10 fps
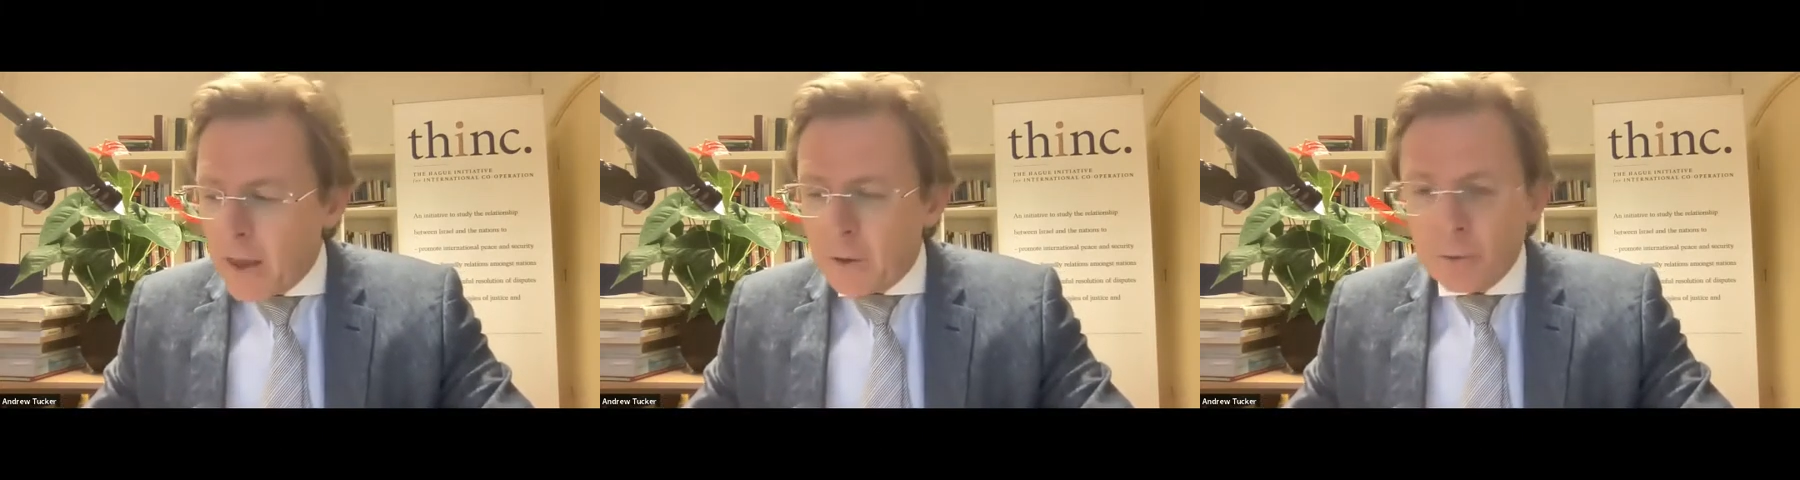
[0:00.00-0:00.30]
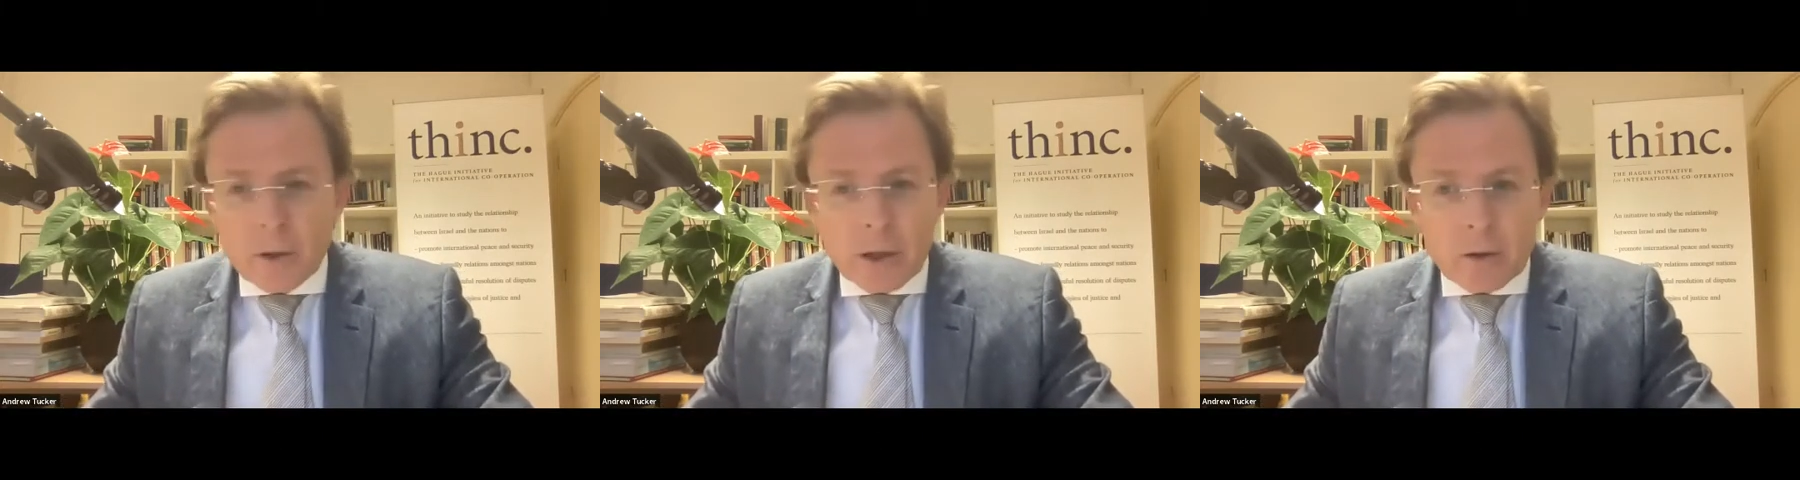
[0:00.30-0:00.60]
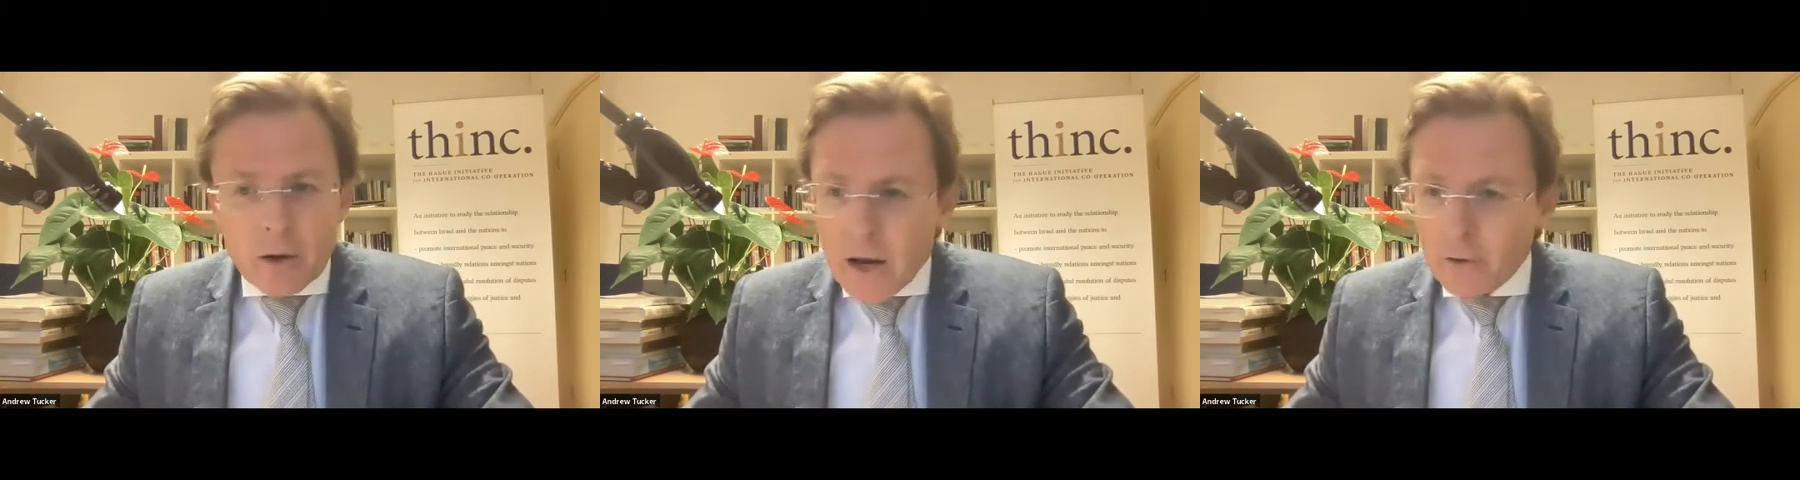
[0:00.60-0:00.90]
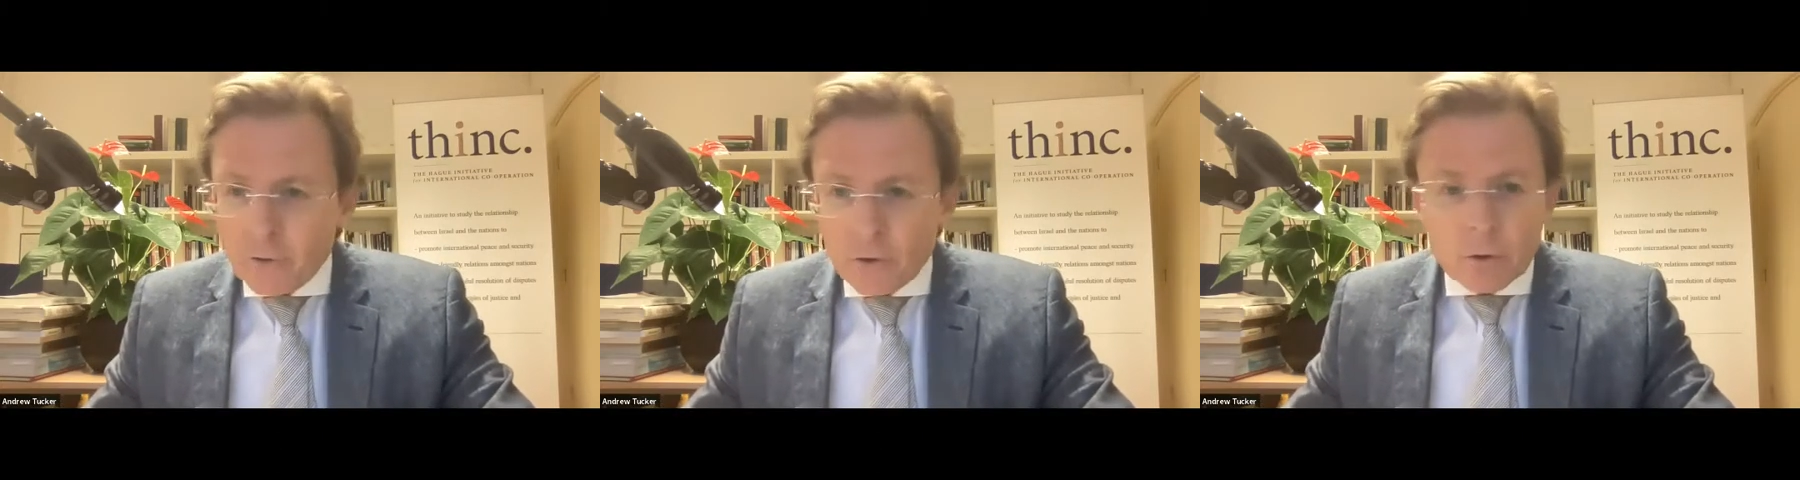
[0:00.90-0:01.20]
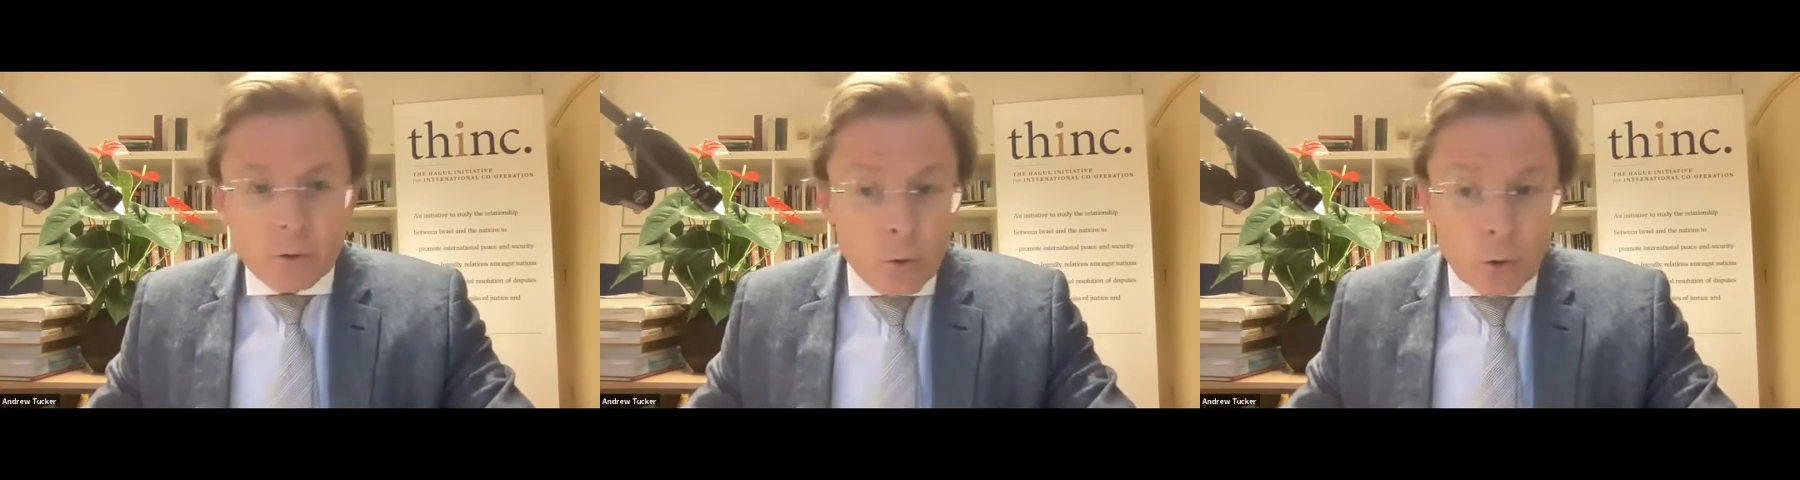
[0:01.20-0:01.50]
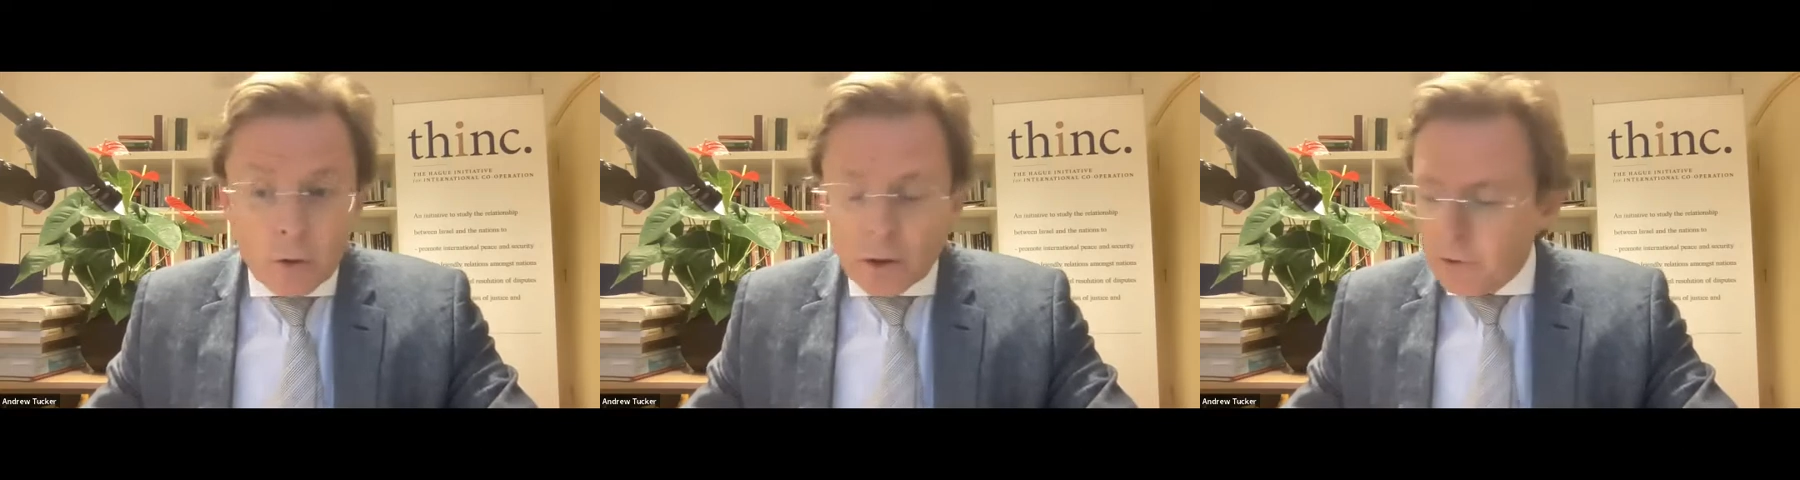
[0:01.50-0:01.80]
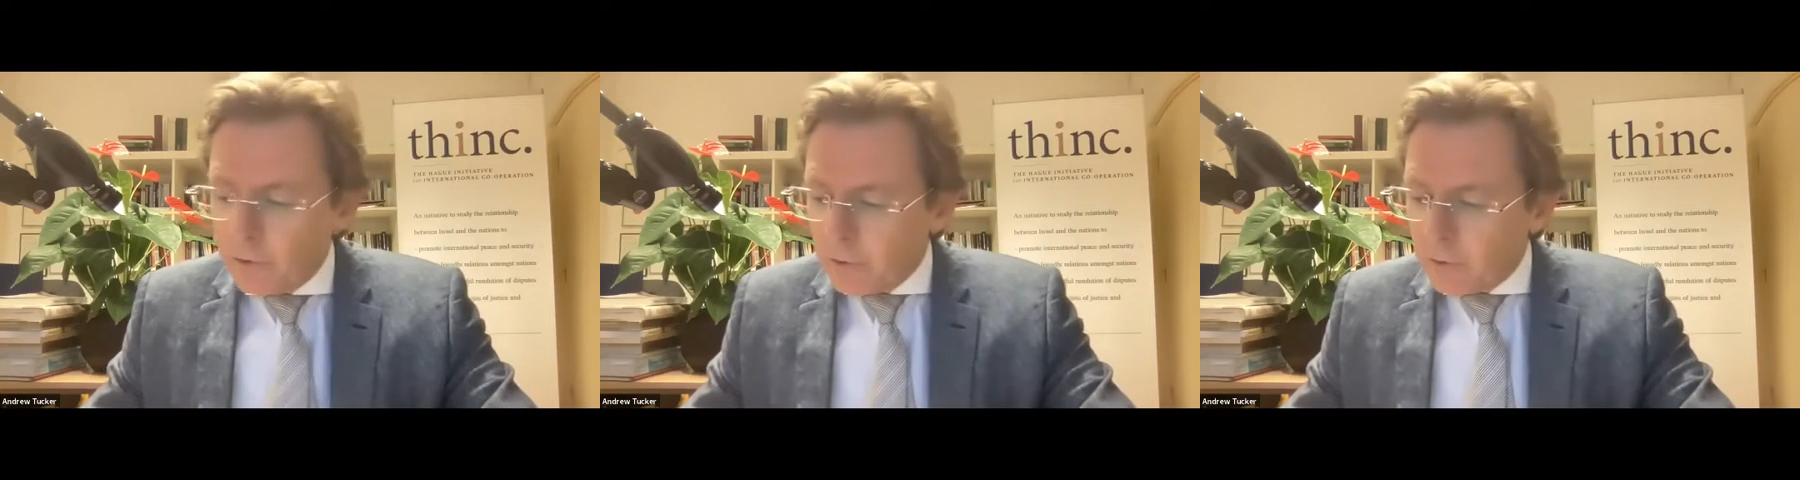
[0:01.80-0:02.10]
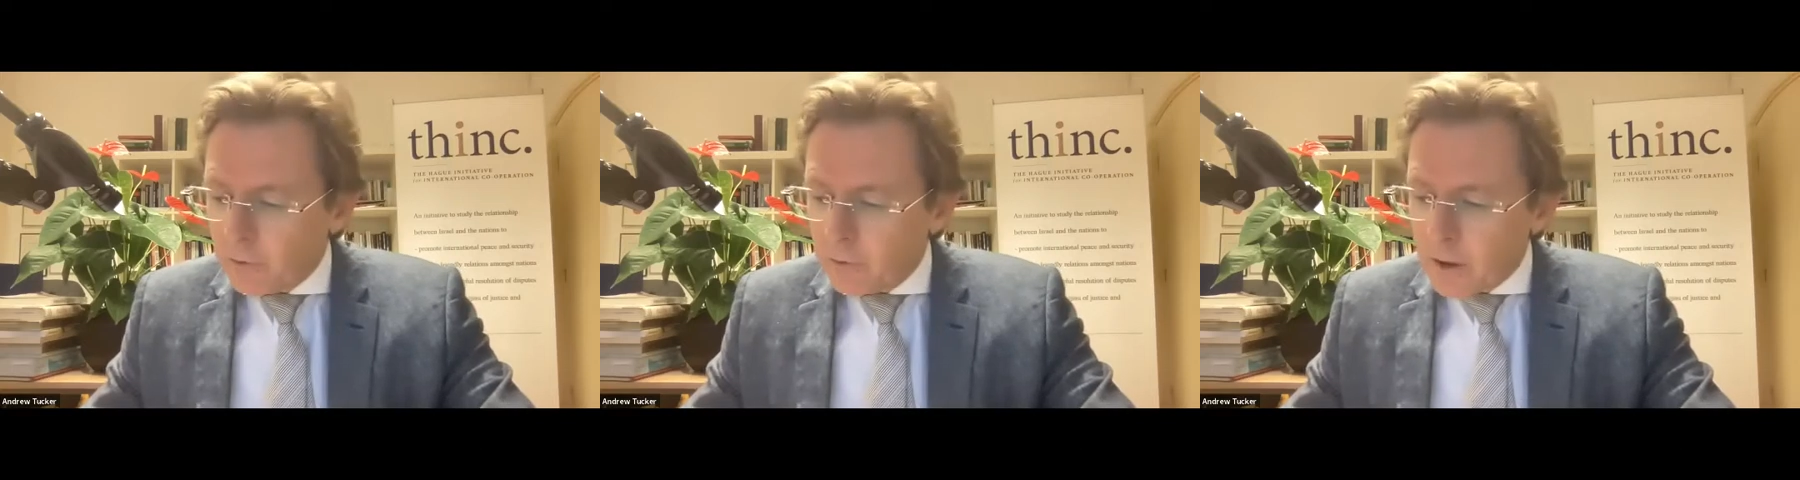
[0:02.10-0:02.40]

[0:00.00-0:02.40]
ethnic, national, or religious